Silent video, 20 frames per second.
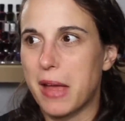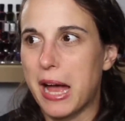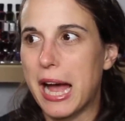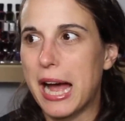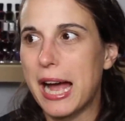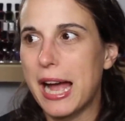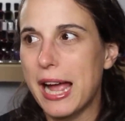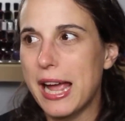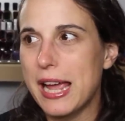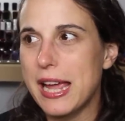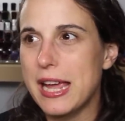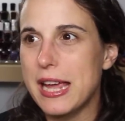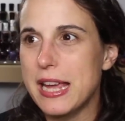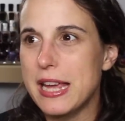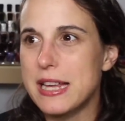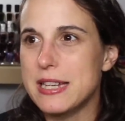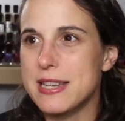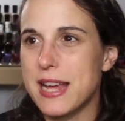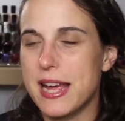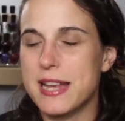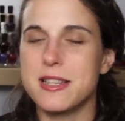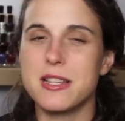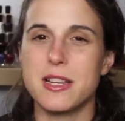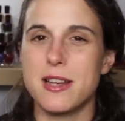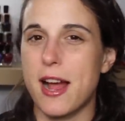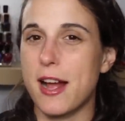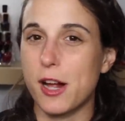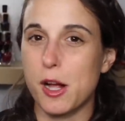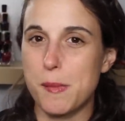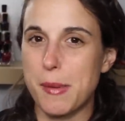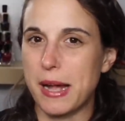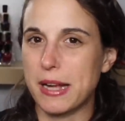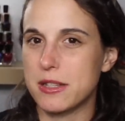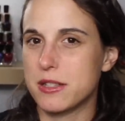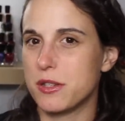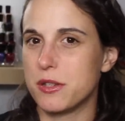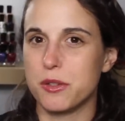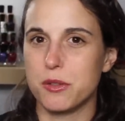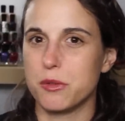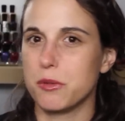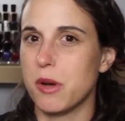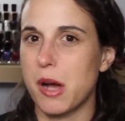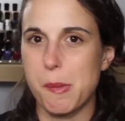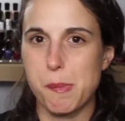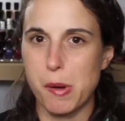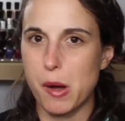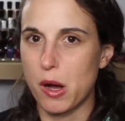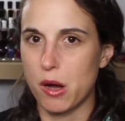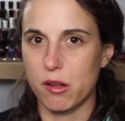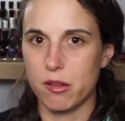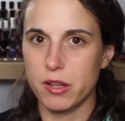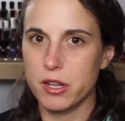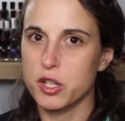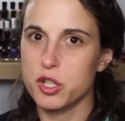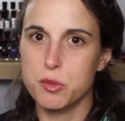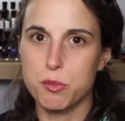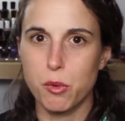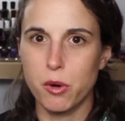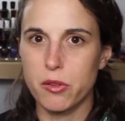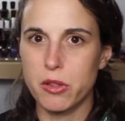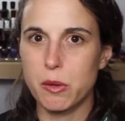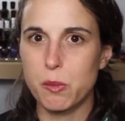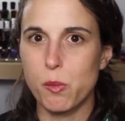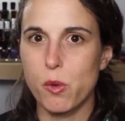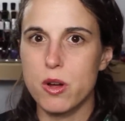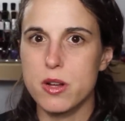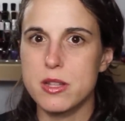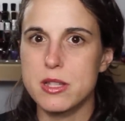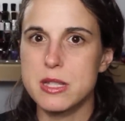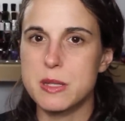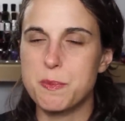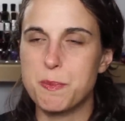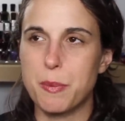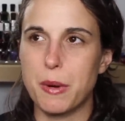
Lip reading: I tend to not go back to a polish more than once,